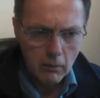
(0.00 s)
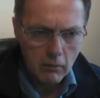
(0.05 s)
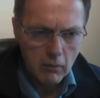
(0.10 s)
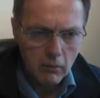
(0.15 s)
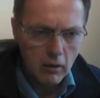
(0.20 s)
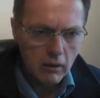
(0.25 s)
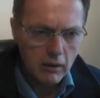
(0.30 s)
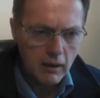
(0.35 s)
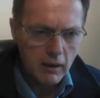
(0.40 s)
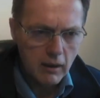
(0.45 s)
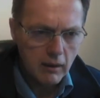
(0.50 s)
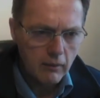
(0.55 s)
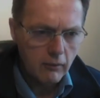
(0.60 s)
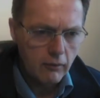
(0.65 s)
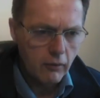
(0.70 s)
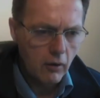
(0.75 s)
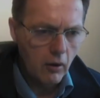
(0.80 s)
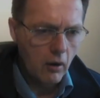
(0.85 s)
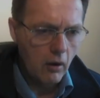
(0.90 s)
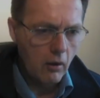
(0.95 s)
looking
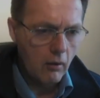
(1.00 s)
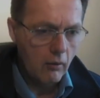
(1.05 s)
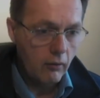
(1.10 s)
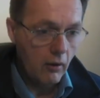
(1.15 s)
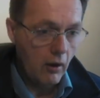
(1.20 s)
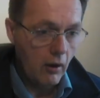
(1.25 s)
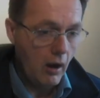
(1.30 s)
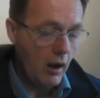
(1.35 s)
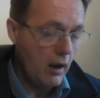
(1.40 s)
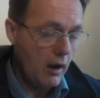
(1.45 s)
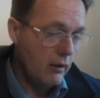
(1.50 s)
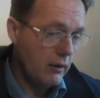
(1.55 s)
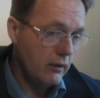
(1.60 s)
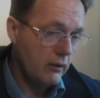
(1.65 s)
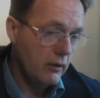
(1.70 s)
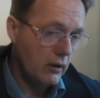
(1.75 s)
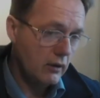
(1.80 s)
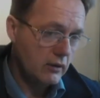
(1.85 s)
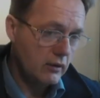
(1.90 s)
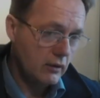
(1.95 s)
for higher in
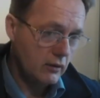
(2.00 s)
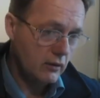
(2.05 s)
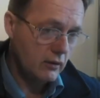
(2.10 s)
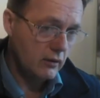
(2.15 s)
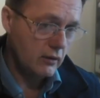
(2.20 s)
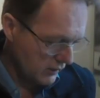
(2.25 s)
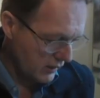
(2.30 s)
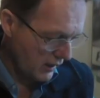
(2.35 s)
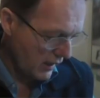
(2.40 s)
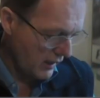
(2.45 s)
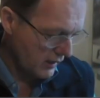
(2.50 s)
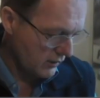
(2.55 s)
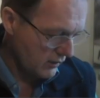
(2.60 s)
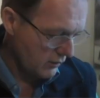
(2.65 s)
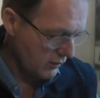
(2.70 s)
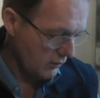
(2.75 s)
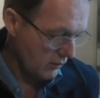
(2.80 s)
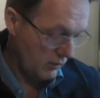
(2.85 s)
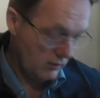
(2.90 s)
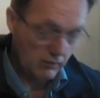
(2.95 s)
the Aussie dollar's
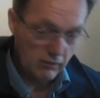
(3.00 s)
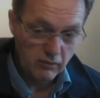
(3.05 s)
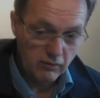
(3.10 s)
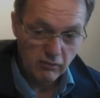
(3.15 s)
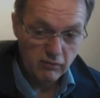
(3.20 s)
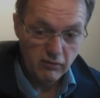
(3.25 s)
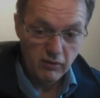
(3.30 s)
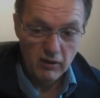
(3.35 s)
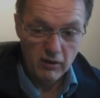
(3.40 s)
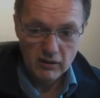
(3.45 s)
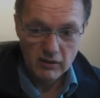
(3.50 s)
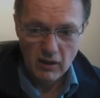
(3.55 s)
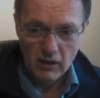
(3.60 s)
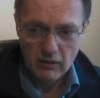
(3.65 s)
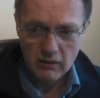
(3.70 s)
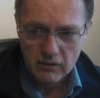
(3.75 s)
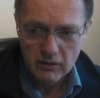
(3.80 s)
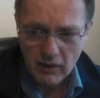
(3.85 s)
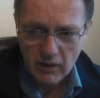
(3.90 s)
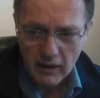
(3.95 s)
case for its
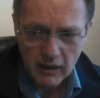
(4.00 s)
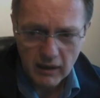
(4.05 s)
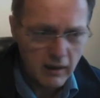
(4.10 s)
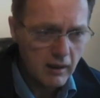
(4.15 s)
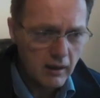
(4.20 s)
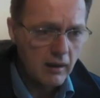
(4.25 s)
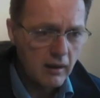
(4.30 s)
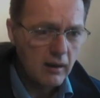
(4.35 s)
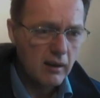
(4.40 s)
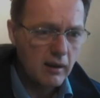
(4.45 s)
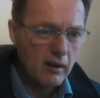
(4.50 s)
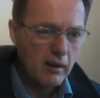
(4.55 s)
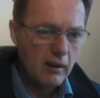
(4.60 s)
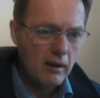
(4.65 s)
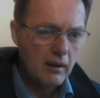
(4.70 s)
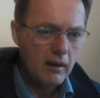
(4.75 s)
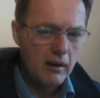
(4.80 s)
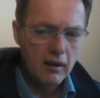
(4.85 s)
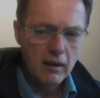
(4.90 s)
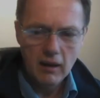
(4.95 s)
own sake.
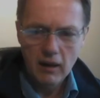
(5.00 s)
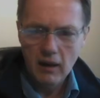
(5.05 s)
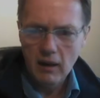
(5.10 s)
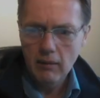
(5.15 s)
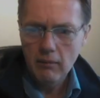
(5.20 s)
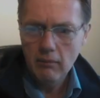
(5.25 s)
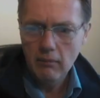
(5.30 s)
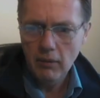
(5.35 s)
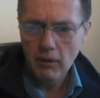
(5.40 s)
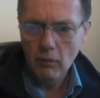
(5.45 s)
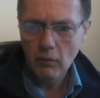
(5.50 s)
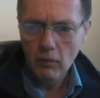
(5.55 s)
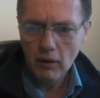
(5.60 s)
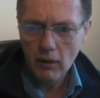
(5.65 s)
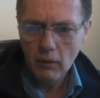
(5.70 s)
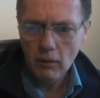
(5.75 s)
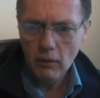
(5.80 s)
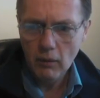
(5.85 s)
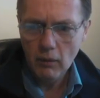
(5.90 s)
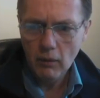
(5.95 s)
But what I
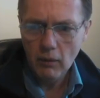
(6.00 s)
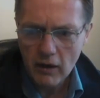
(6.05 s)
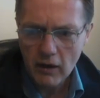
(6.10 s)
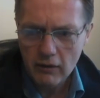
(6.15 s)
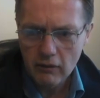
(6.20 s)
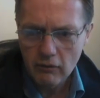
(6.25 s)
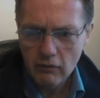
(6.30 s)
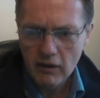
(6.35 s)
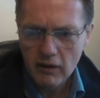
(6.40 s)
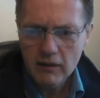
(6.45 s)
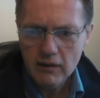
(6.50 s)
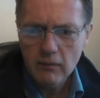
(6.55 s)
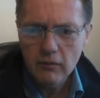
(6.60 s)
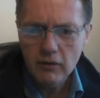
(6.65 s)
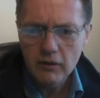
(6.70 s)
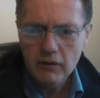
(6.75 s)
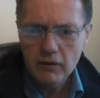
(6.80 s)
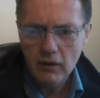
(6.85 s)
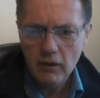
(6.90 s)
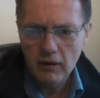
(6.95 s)
was trying to, the reason
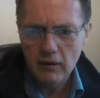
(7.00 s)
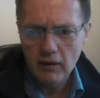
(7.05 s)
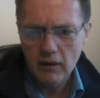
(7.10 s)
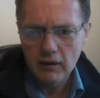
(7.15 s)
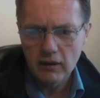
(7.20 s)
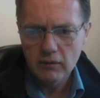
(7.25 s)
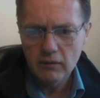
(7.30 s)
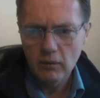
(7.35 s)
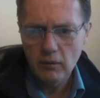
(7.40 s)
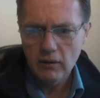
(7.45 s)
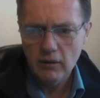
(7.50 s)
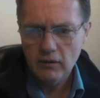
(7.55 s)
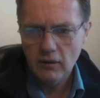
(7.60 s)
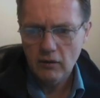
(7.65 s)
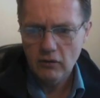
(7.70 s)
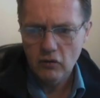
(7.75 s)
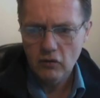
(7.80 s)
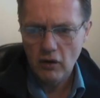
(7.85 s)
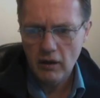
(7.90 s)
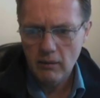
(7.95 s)
for doing this
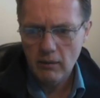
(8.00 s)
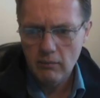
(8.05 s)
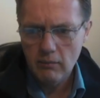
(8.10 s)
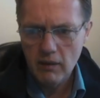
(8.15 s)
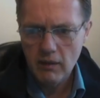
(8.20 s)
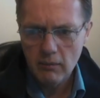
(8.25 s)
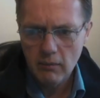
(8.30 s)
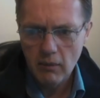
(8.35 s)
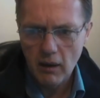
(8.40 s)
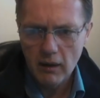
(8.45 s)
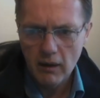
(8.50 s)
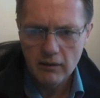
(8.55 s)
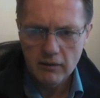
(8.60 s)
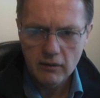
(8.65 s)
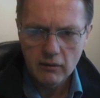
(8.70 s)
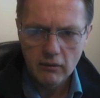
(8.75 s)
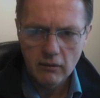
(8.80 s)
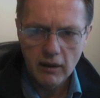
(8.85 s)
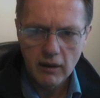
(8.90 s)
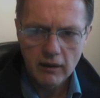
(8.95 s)
was I was trying to
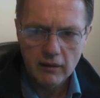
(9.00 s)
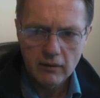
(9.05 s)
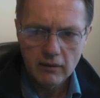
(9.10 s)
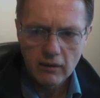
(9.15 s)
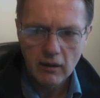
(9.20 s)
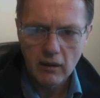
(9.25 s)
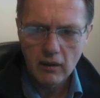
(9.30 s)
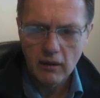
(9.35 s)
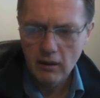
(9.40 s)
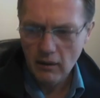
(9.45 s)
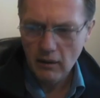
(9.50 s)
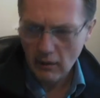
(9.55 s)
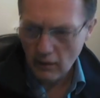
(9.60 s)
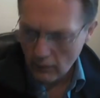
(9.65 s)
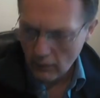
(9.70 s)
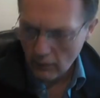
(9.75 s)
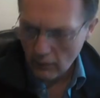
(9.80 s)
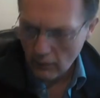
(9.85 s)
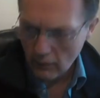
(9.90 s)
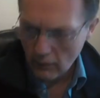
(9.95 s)
minimize the risk. In other
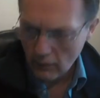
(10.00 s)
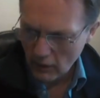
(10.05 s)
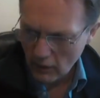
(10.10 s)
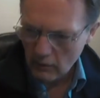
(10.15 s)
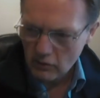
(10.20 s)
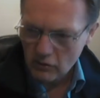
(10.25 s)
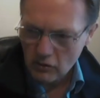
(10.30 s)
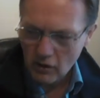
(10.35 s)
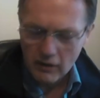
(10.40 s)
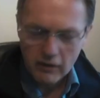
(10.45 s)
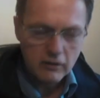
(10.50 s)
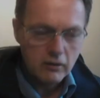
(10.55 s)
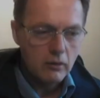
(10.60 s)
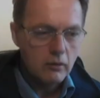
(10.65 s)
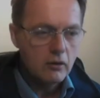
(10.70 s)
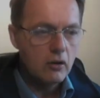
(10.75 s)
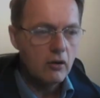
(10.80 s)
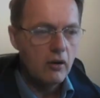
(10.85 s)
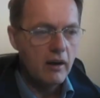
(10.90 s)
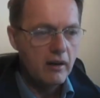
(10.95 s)
words, what I was trying to do is
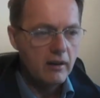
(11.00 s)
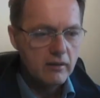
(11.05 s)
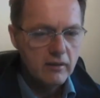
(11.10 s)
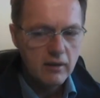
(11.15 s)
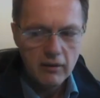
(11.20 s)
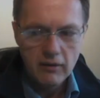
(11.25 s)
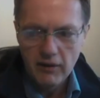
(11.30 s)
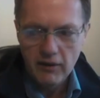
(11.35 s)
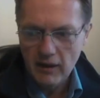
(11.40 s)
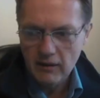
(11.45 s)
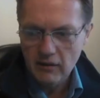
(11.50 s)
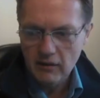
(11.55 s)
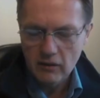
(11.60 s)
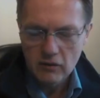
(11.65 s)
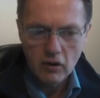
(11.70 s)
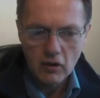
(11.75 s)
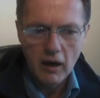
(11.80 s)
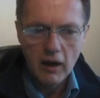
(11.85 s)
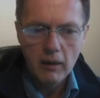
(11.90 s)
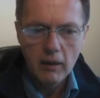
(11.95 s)
create a synthetic
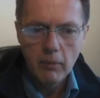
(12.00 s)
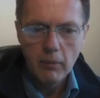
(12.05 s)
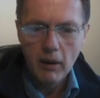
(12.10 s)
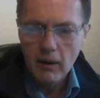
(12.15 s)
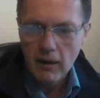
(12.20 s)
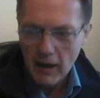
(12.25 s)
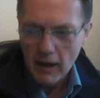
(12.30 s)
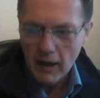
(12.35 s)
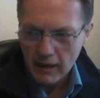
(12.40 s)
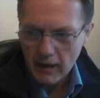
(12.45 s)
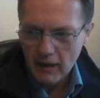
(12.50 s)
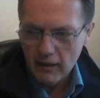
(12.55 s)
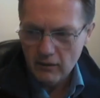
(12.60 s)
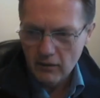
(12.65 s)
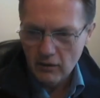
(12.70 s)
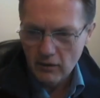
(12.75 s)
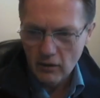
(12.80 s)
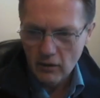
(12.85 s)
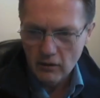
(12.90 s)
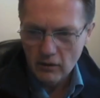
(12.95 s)
trade by legging into
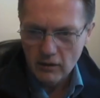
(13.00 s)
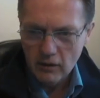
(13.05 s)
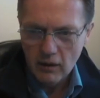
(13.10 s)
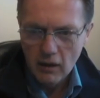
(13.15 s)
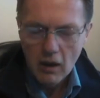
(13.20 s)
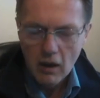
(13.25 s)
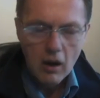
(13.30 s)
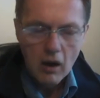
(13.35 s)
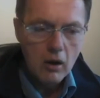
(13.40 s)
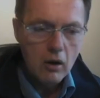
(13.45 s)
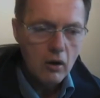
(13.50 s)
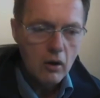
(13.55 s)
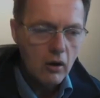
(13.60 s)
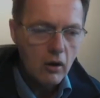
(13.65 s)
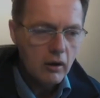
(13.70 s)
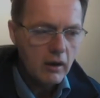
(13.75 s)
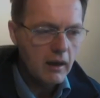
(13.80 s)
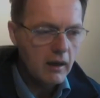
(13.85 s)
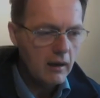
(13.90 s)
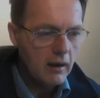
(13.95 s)
the Aussie,
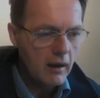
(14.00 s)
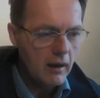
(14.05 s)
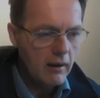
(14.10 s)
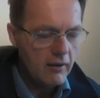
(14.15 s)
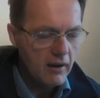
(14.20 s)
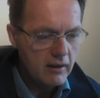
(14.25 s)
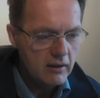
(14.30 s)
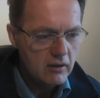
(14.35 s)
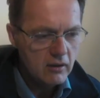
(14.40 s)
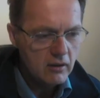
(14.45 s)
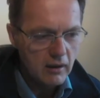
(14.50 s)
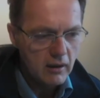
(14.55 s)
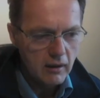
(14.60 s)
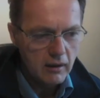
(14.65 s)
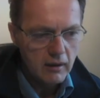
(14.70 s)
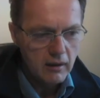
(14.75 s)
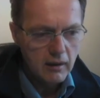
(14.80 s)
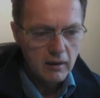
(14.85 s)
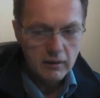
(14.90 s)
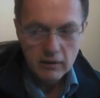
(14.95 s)
looking eventually
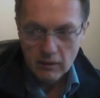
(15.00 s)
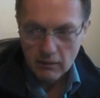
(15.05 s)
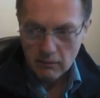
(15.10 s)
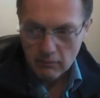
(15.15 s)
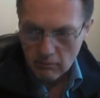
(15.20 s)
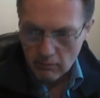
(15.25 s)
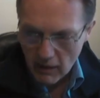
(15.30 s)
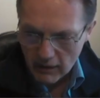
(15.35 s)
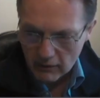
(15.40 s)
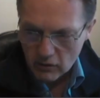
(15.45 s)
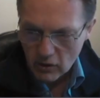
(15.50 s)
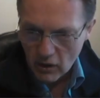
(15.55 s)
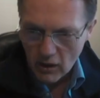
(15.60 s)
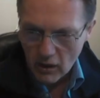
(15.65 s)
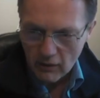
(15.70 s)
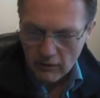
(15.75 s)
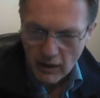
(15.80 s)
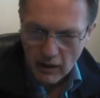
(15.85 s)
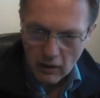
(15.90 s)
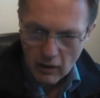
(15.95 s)
to turn
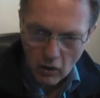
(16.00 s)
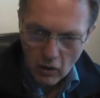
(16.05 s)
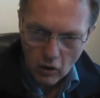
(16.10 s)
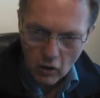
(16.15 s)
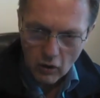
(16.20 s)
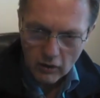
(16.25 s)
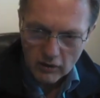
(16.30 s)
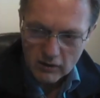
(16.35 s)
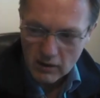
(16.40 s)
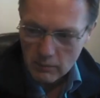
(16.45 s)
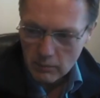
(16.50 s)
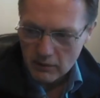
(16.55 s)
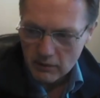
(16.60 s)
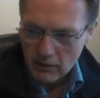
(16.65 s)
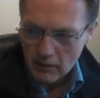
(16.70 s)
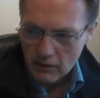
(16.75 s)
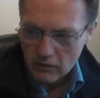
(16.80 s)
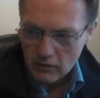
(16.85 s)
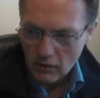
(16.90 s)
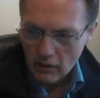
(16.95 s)
that long Aussie
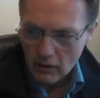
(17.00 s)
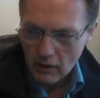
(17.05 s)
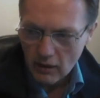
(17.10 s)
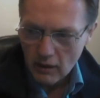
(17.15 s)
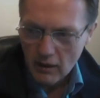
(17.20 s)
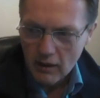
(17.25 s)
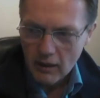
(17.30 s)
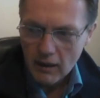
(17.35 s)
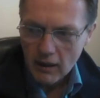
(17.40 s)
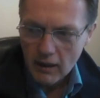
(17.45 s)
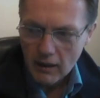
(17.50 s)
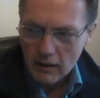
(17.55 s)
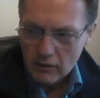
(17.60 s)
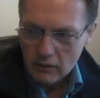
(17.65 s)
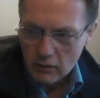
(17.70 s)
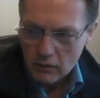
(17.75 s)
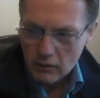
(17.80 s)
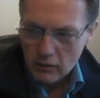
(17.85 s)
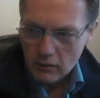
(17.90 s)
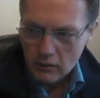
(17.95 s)
position
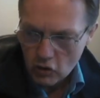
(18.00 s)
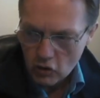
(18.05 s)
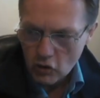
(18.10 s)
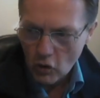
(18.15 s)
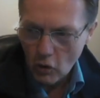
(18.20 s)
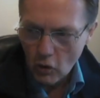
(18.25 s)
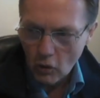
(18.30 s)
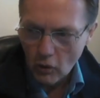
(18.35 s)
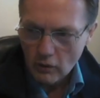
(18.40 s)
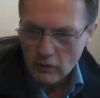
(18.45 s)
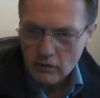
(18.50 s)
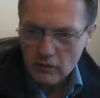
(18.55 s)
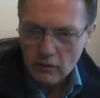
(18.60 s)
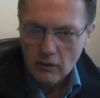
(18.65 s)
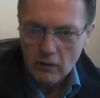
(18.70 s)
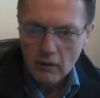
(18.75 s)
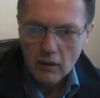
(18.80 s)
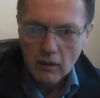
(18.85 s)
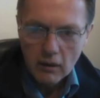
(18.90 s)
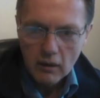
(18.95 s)
into a short
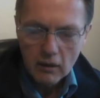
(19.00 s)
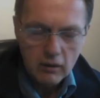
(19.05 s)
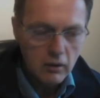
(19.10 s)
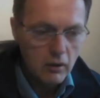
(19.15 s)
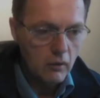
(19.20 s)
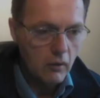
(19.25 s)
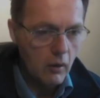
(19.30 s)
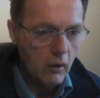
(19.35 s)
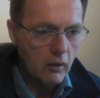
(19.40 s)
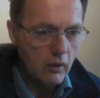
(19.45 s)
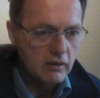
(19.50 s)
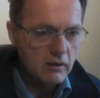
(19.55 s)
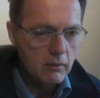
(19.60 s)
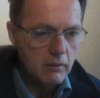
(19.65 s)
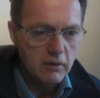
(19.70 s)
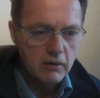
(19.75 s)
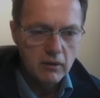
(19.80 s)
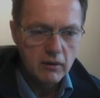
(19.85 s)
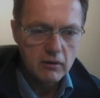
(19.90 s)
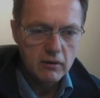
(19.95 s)
Euro Aussie
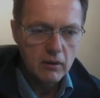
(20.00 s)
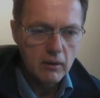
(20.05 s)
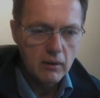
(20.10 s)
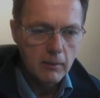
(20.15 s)
position.